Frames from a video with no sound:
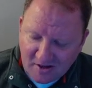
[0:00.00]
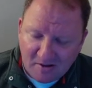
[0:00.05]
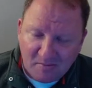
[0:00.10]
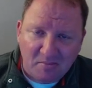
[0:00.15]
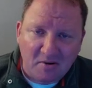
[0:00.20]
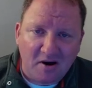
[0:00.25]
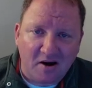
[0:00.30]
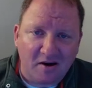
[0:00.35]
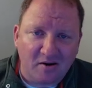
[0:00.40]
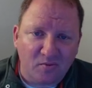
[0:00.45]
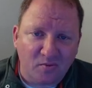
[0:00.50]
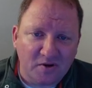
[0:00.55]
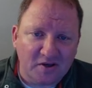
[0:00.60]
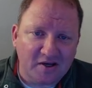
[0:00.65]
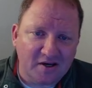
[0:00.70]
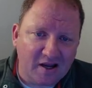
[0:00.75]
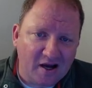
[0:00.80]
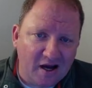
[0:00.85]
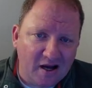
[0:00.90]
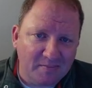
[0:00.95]
but we
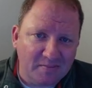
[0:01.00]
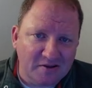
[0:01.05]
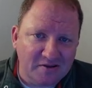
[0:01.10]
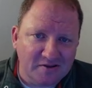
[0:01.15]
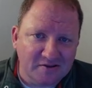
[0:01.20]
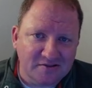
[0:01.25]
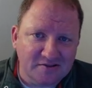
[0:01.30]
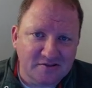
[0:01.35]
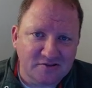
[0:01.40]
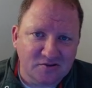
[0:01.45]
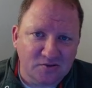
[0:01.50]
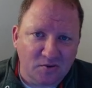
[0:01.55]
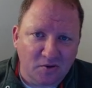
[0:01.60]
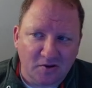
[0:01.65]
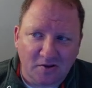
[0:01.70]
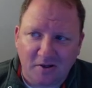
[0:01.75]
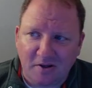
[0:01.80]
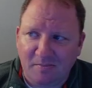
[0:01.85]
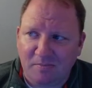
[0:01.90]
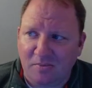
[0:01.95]
can copy this to our
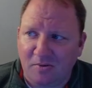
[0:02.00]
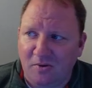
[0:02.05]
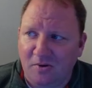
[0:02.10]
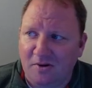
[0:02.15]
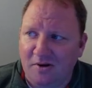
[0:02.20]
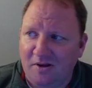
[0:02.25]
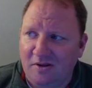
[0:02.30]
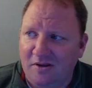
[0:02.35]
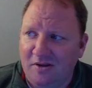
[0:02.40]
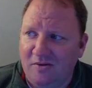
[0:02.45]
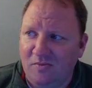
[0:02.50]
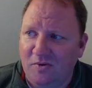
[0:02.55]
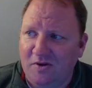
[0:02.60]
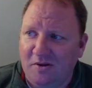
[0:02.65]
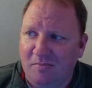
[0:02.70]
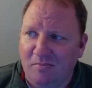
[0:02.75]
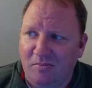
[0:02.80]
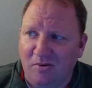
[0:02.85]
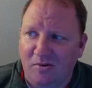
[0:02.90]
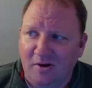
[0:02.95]
clipboard, and then we
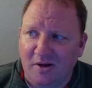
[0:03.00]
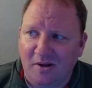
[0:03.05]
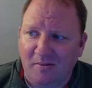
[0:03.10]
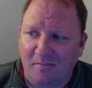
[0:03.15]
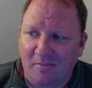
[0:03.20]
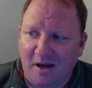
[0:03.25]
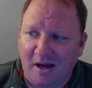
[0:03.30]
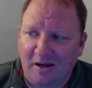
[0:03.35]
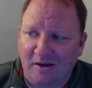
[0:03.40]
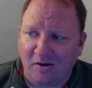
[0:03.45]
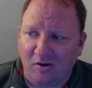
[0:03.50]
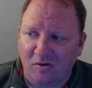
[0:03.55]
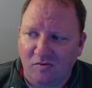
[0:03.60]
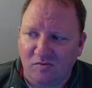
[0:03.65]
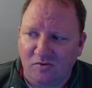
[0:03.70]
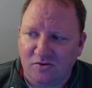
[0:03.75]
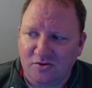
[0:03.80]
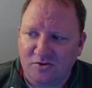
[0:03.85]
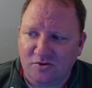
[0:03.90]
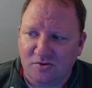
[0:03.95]
can bring it back
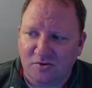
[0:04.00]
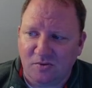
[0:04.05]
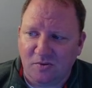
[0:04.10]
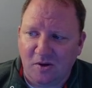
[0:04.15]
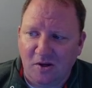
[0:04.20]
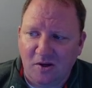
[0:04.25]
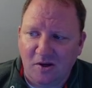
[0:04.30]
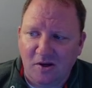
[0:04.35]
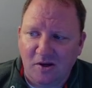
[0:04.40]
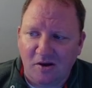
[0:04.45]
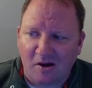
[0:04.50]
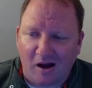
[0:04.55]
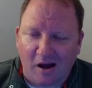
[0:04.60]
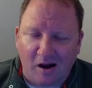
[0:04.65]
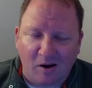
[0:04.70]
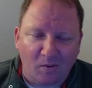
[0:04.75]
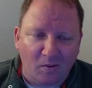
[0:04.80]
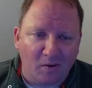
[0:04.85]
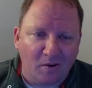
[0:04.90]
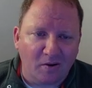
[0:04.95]
over to
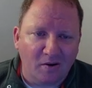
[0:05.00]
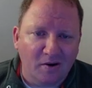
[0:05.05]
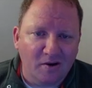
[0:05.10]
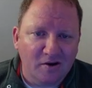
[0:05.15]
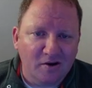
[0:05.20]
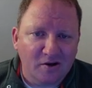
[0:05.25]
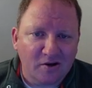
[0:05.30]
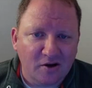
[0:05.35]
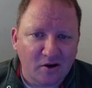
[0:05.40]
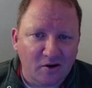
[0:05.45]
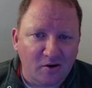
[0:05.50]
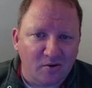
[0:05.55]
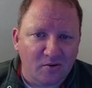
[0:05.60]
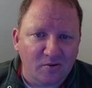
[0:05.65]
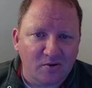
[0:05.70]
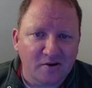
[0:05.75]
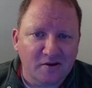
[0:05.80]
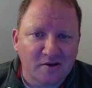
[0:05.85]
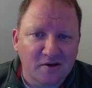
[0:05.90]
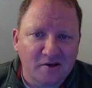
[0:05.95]
our
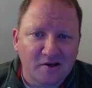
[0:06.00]
code.